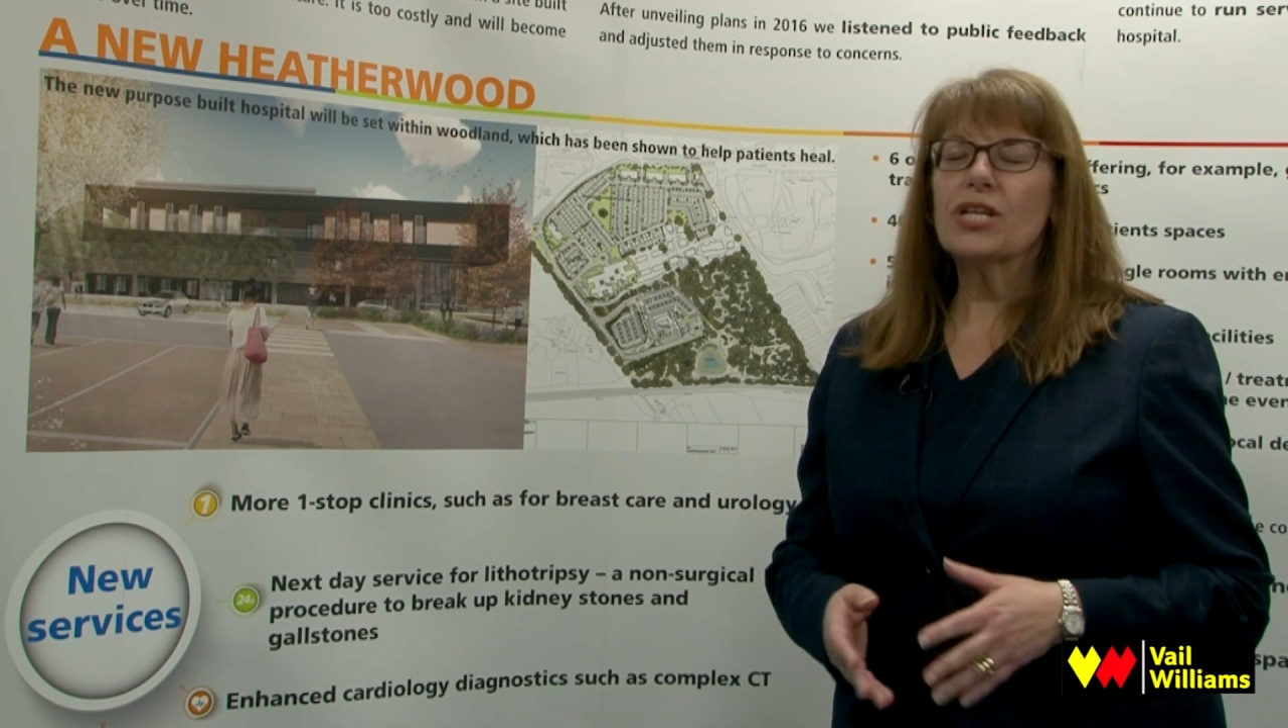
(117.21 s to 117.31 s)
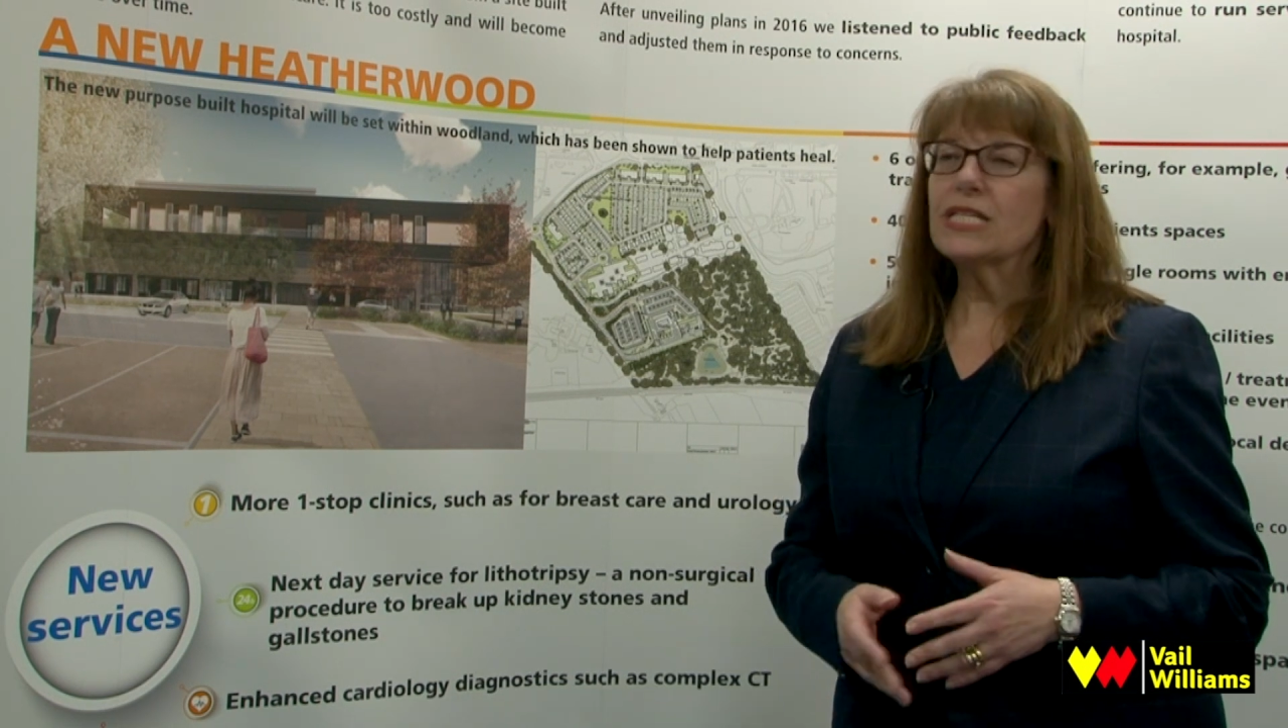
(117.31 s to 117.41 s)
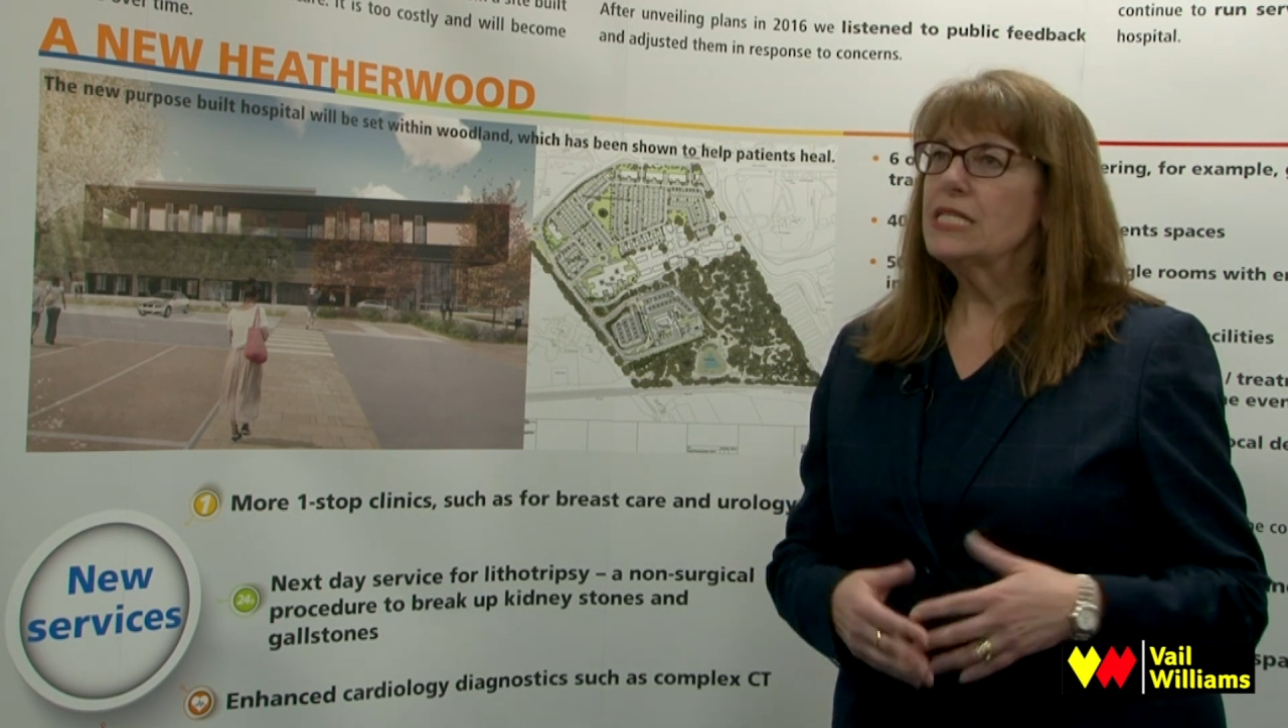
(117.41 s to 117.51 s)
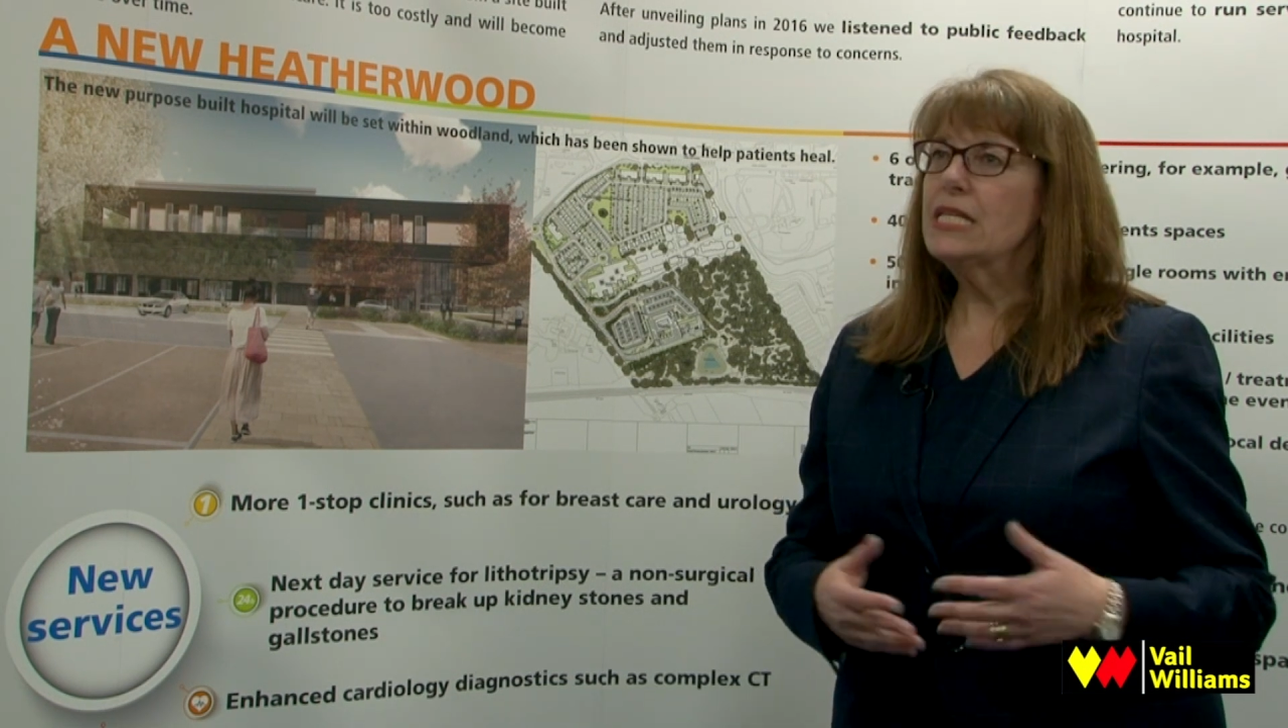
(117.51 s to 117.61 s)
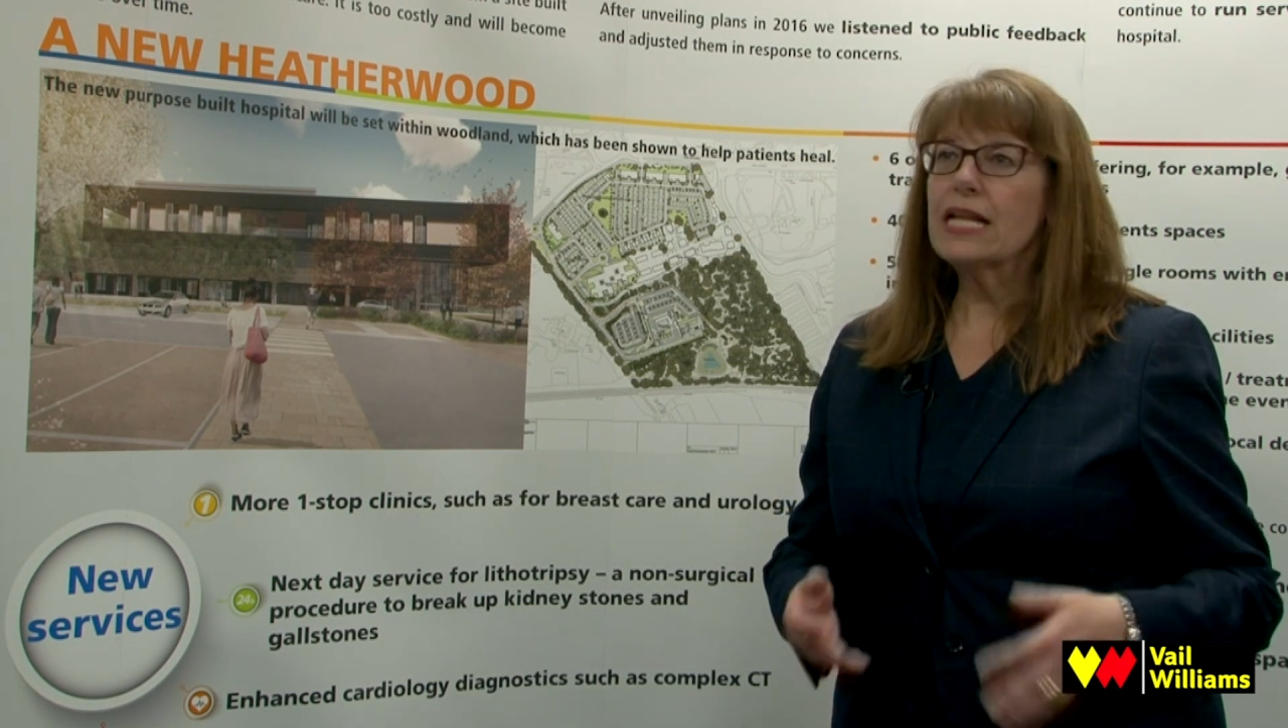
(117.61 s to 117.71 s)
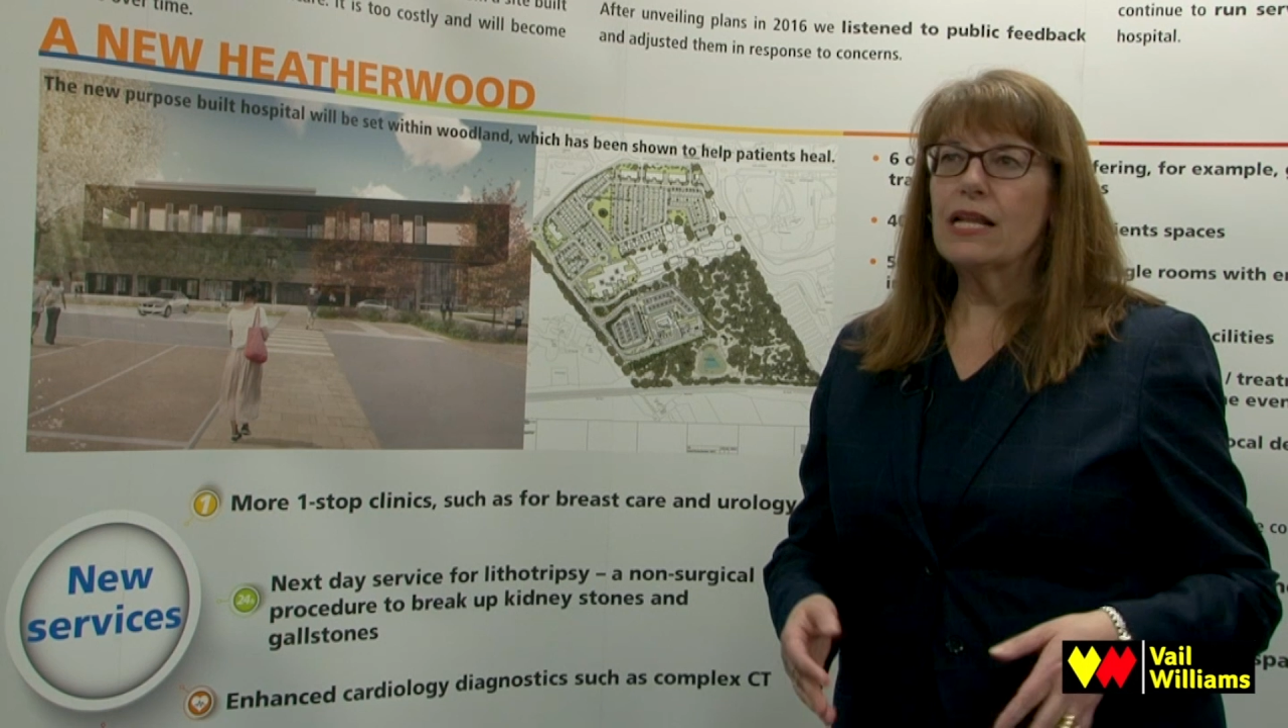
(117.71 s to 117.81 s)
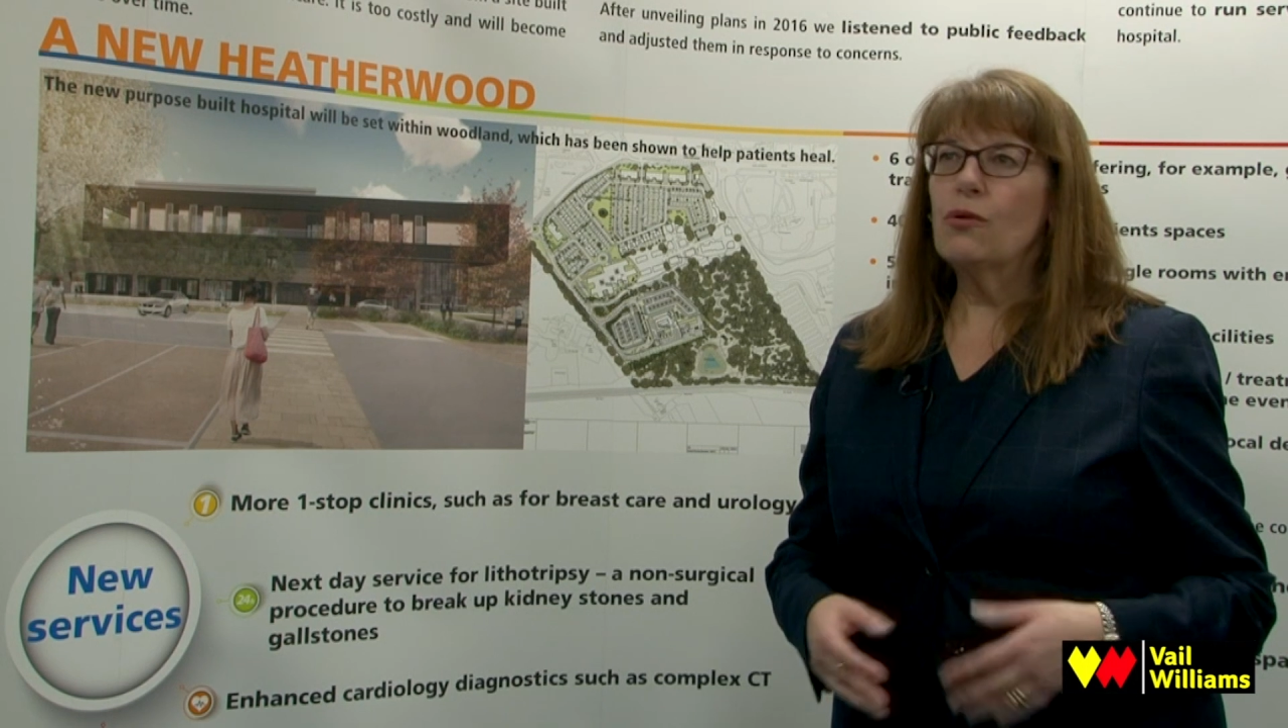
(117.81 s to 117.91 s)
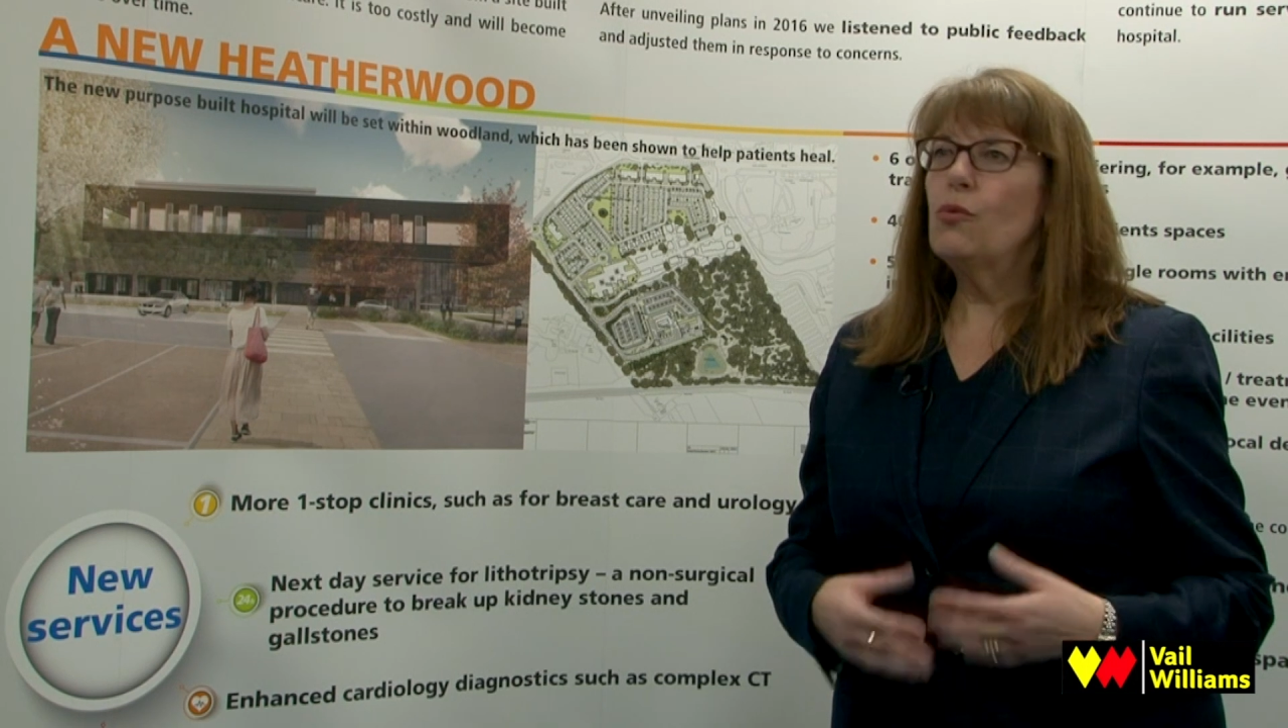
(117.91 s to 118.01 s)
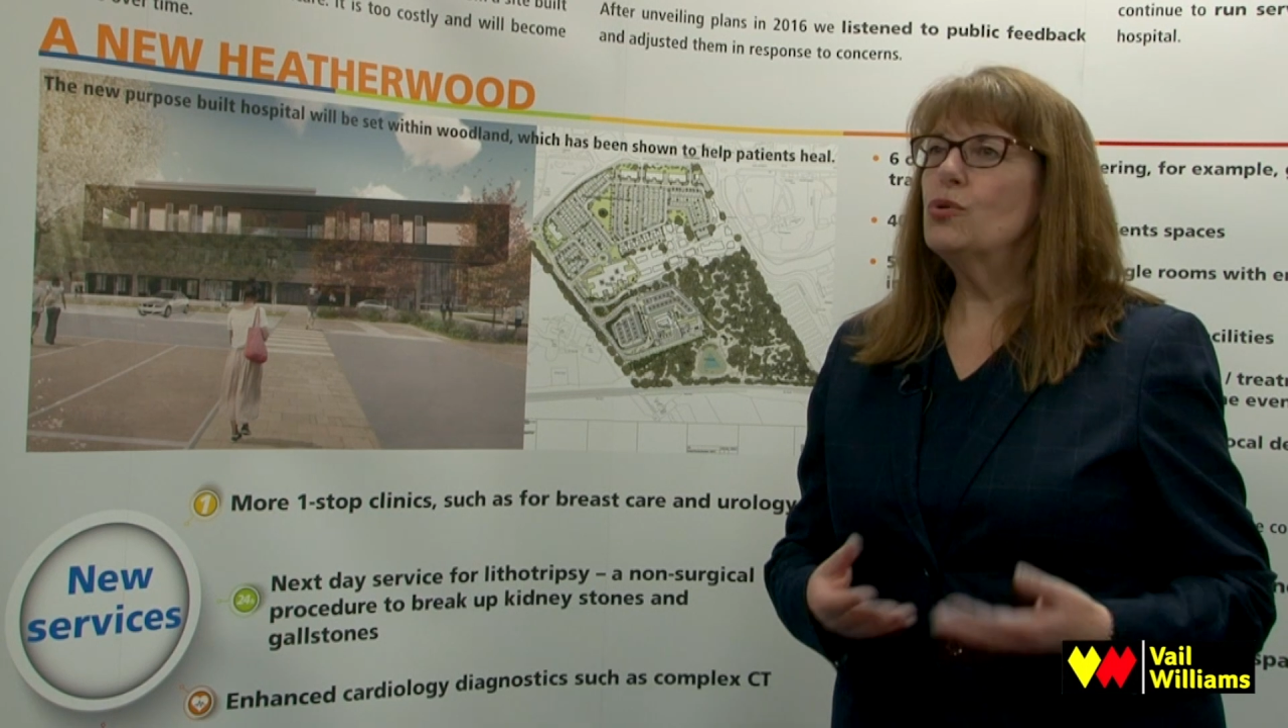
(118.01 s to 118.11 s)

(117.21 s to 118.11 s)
just little